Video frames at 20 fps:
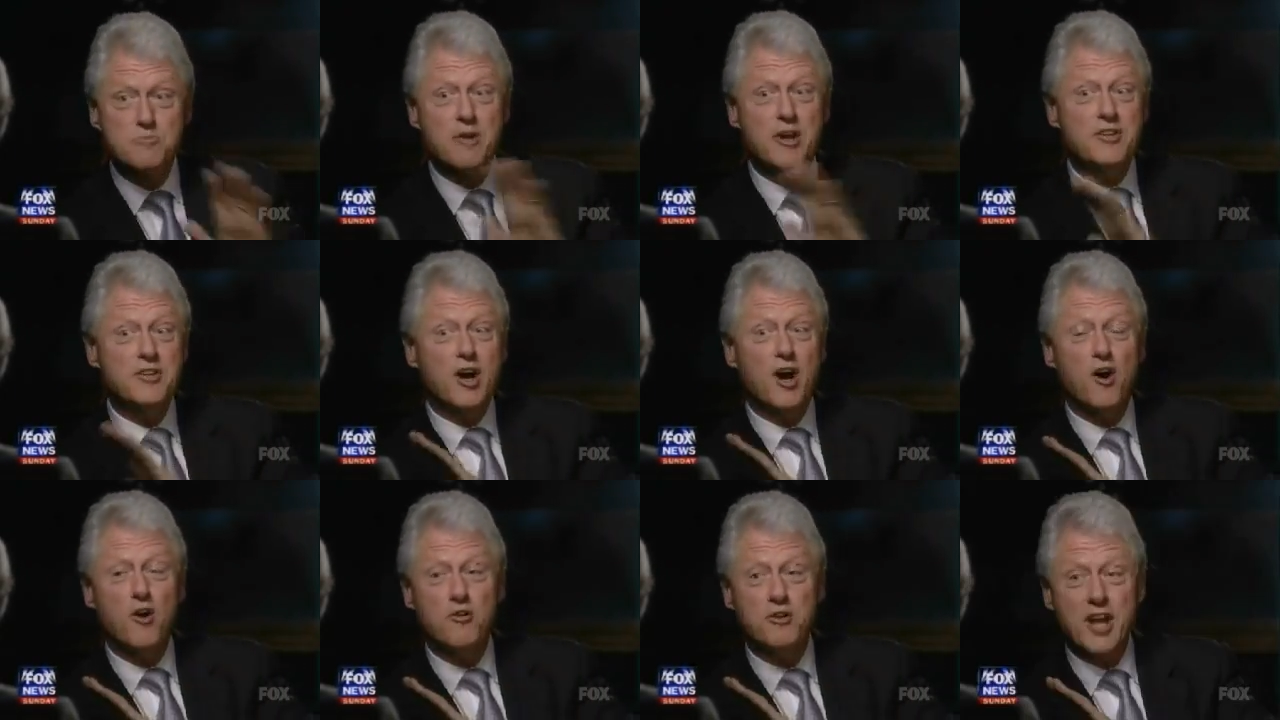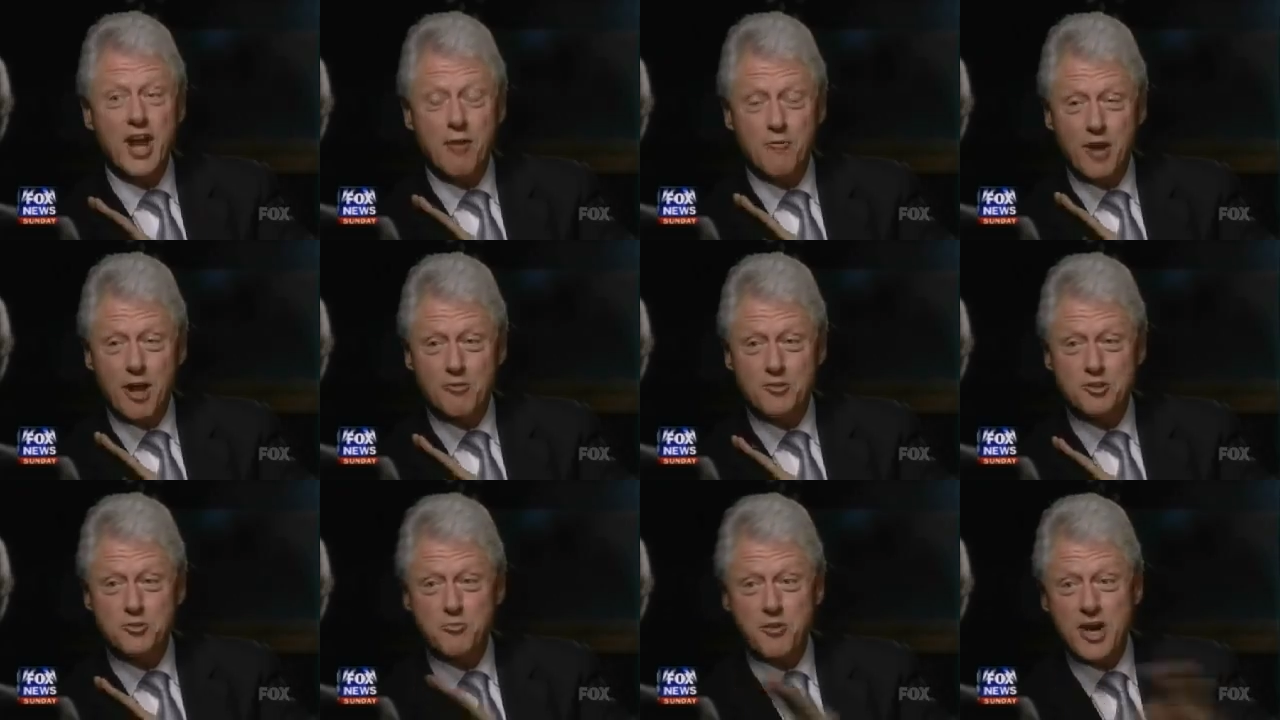spent the whole
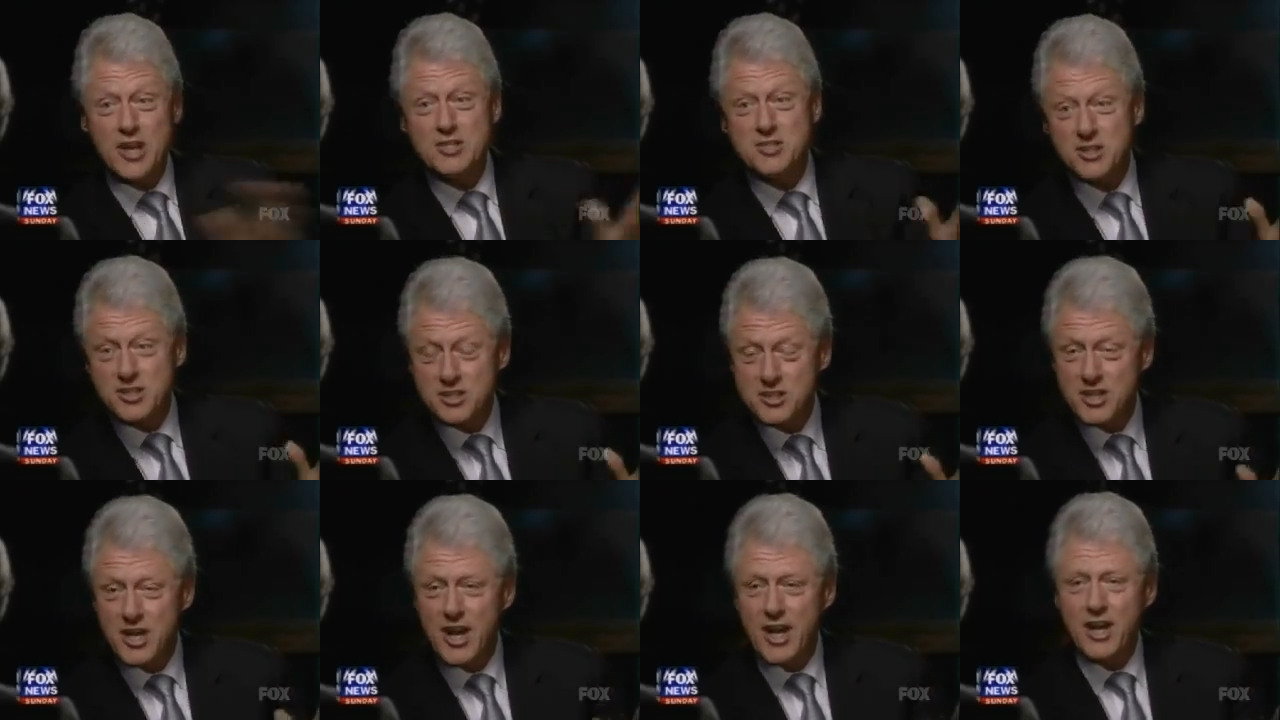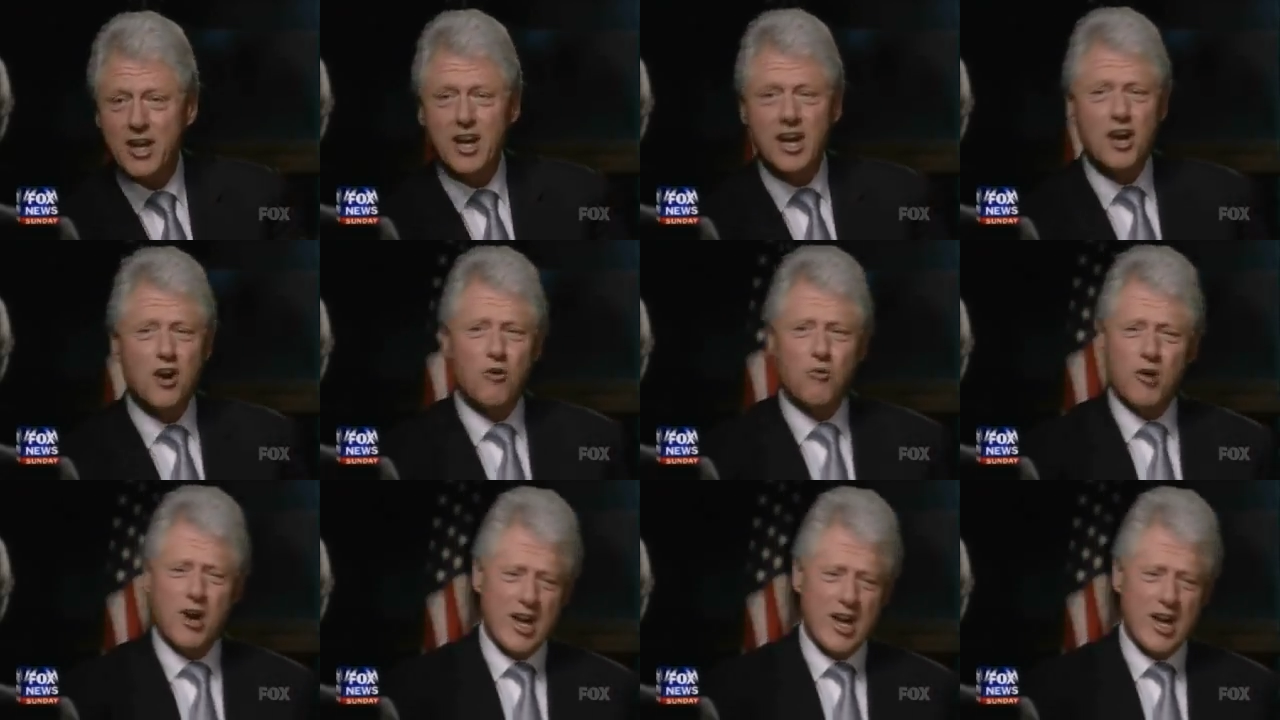time I was president saying,